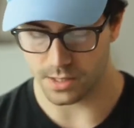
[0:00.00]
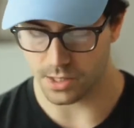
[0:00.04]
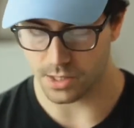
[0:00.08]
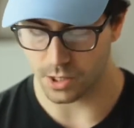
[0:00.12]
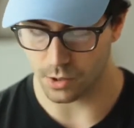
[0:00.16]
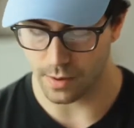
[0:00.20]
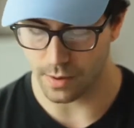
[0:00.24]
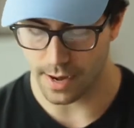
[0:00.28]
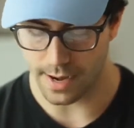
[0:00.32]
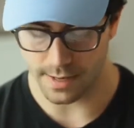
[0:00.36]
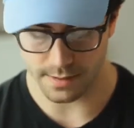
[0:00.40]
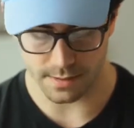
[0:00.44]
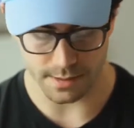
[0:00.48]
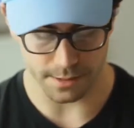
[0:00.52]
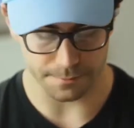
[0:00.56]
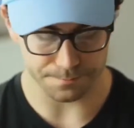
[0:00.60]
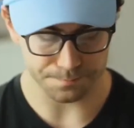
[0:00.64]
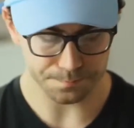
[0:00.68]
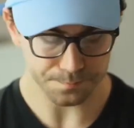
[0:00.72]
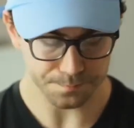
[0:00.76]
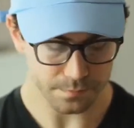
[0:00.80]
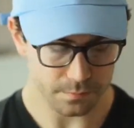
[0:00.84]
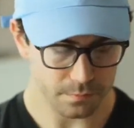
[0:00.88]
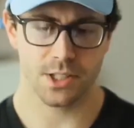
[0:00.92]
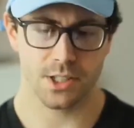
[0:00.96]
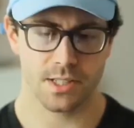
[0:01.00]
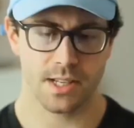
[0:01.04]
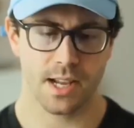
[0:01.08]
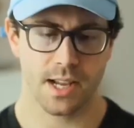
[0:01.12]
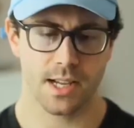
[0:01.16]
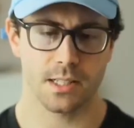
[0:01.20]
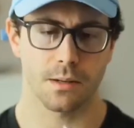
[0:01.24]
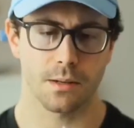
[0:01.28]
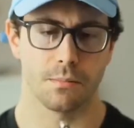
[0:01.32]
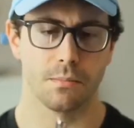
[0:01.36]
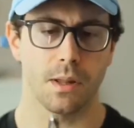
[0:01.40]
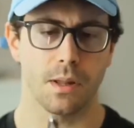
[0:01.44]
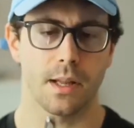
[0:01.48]
Whereas the Graston, it
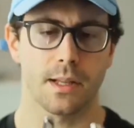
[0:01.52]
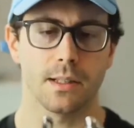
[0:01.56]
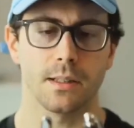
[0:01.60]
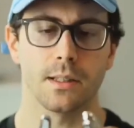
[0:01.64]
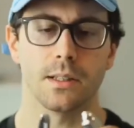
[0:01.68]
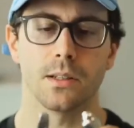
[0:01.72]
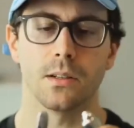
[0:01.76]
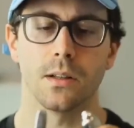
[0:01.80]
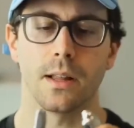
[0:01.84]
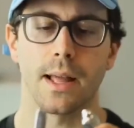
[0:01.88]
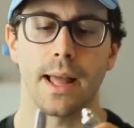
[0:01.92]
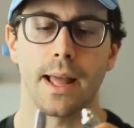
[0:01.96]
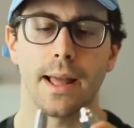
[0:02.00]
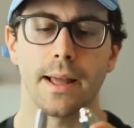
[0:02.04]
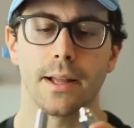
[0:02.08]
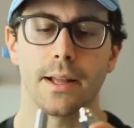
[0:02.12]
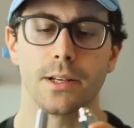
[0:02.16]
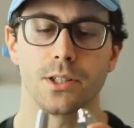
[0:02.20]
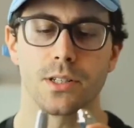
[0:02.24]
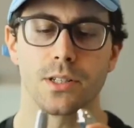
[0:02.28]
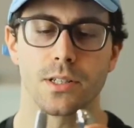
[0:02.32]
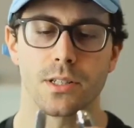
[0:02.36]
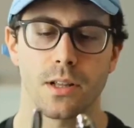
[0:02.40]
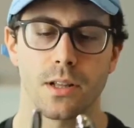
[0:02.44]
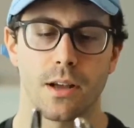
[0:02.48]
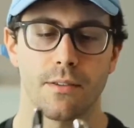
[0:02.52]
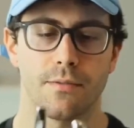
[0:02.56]
just has a blunt little edge.